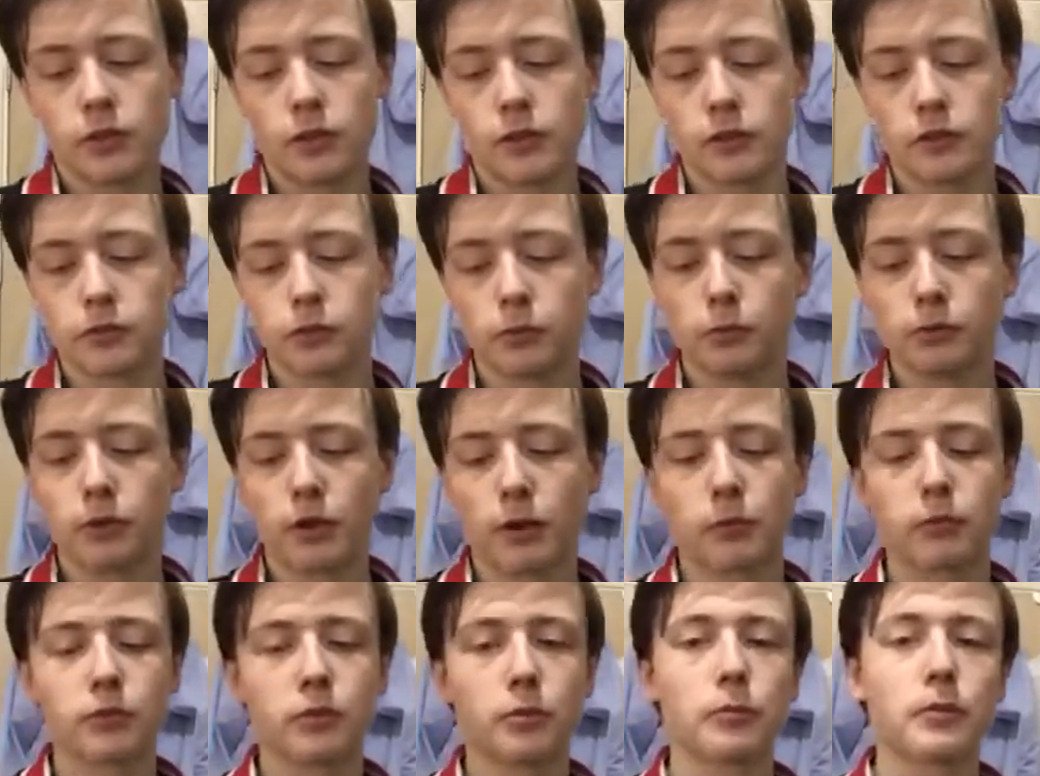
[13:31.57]

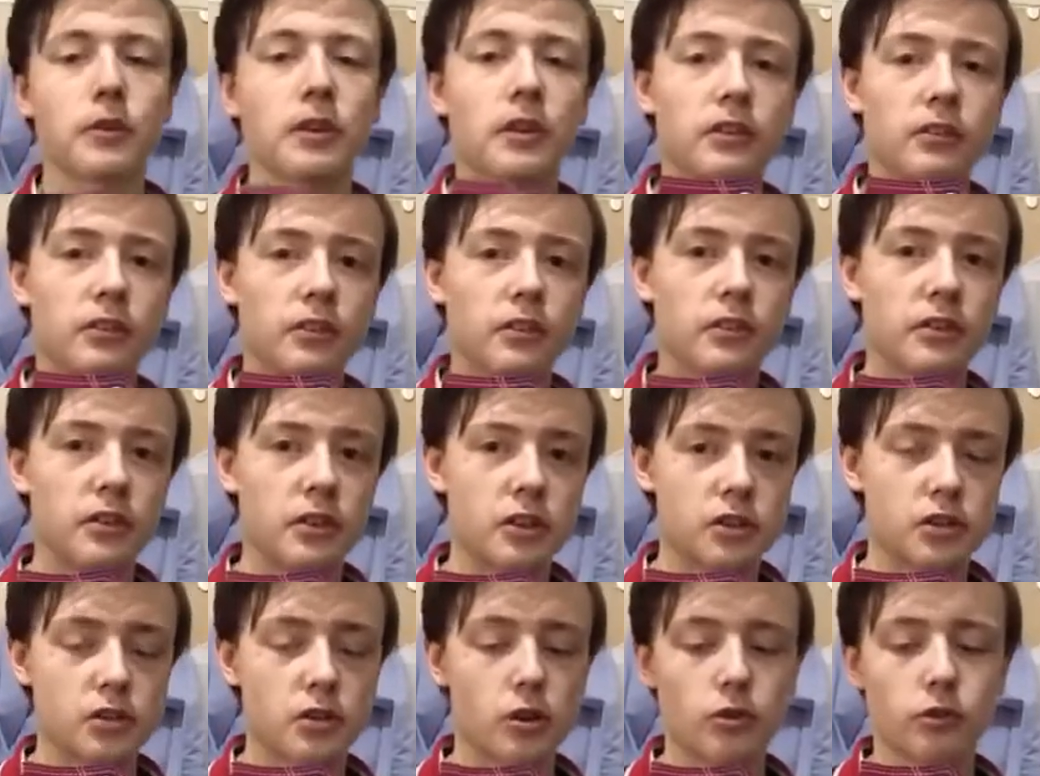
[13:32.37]
Sometimes some of these are
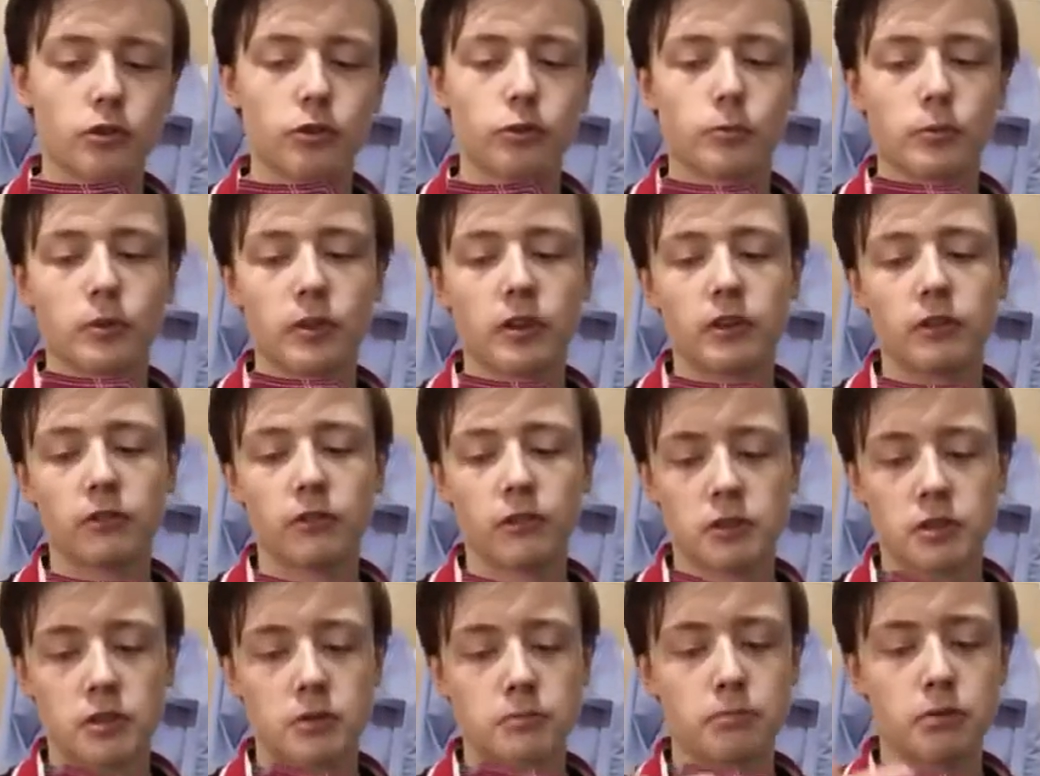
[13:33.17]
stitched on, some of these are
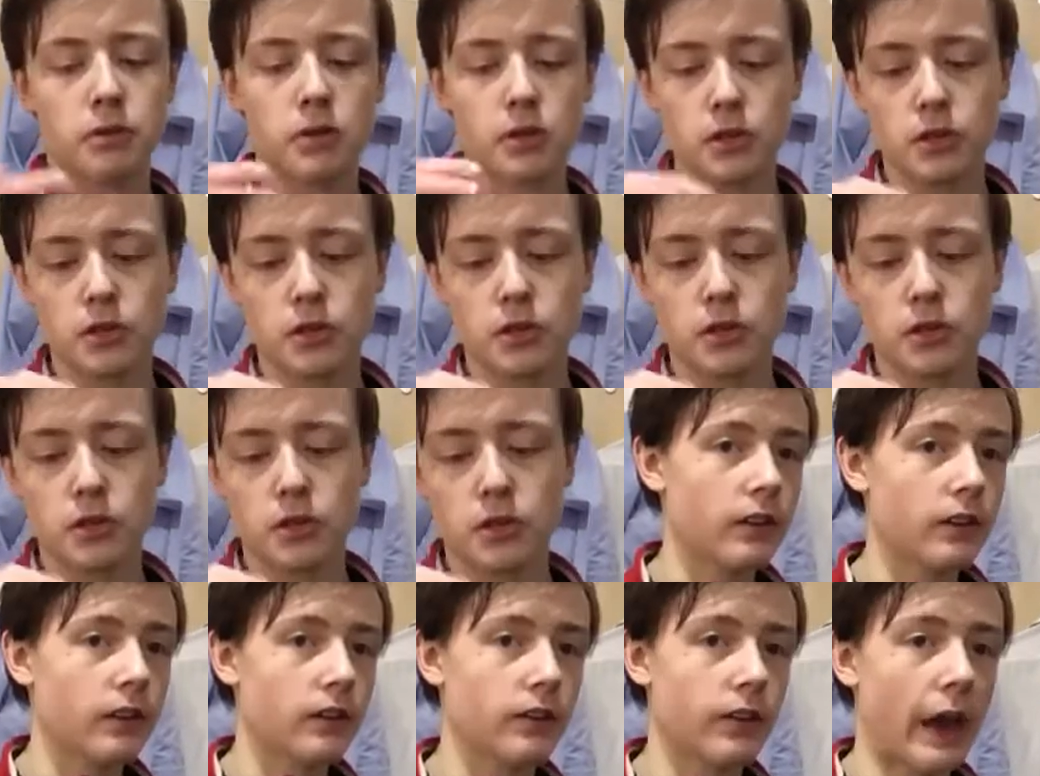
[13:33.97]
actually printed on,
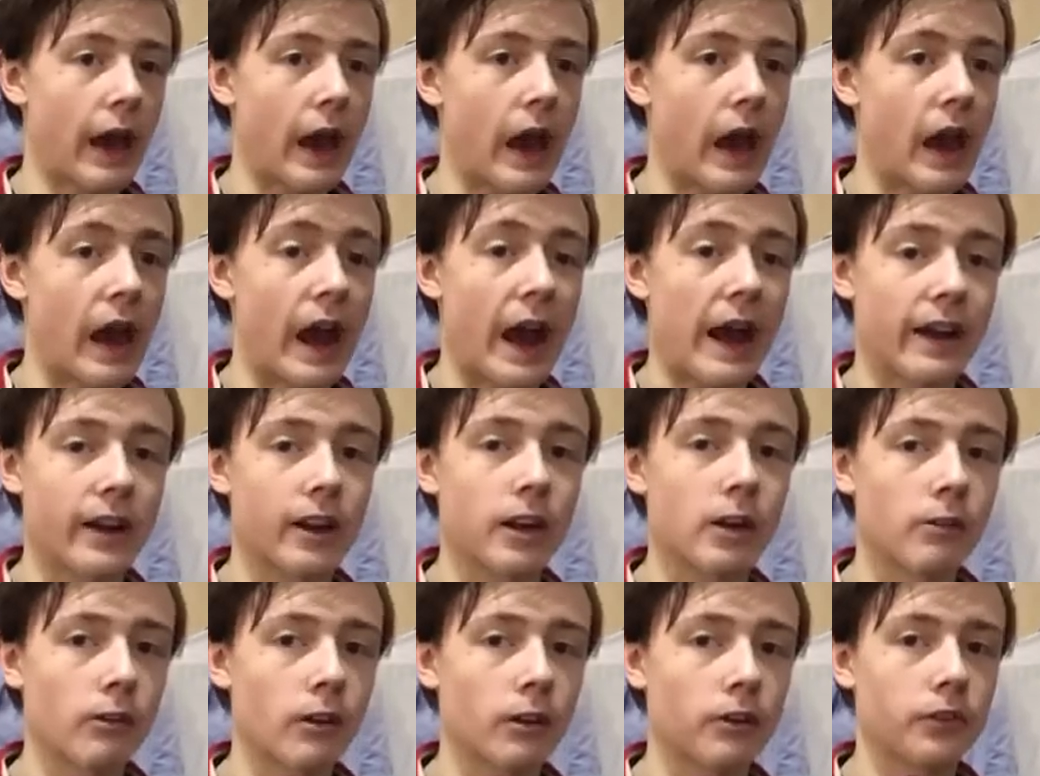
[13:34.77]
and these are
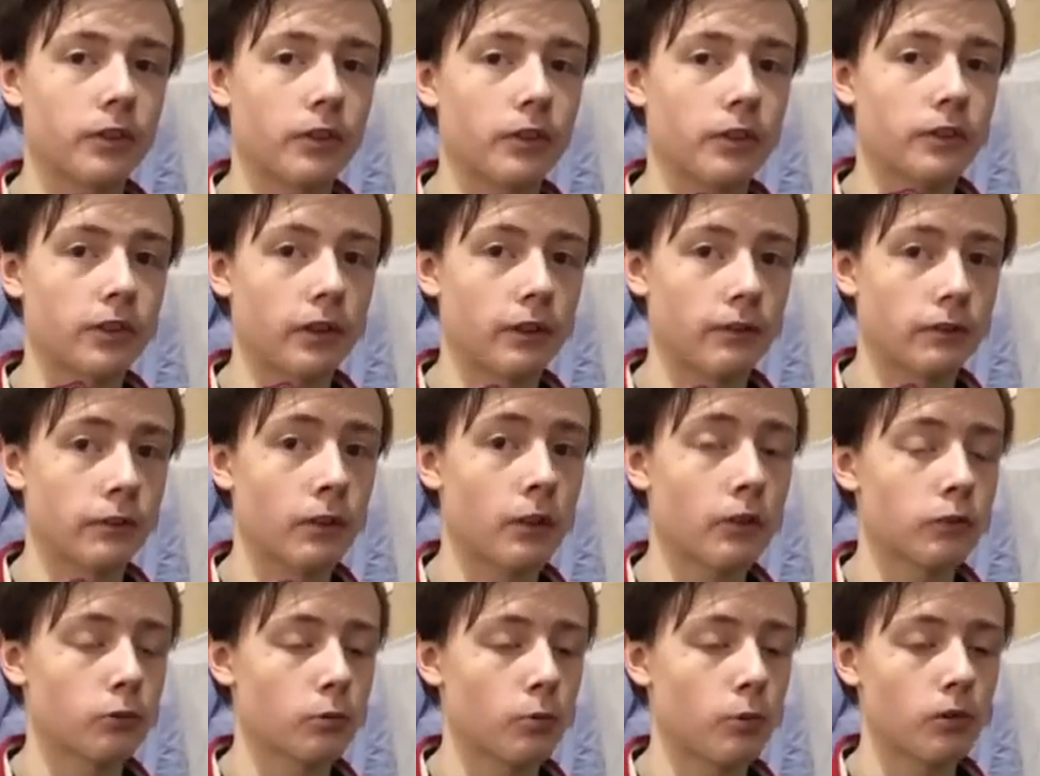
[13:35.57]
accurate to the 10th
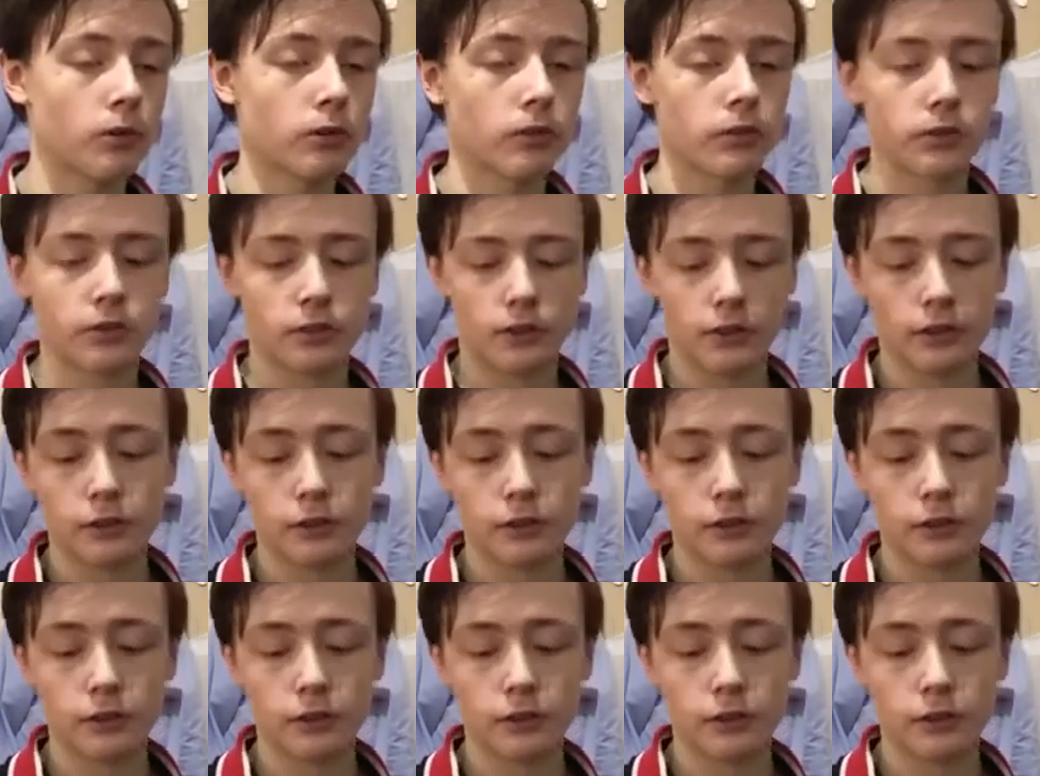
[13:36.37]
Doctor ones.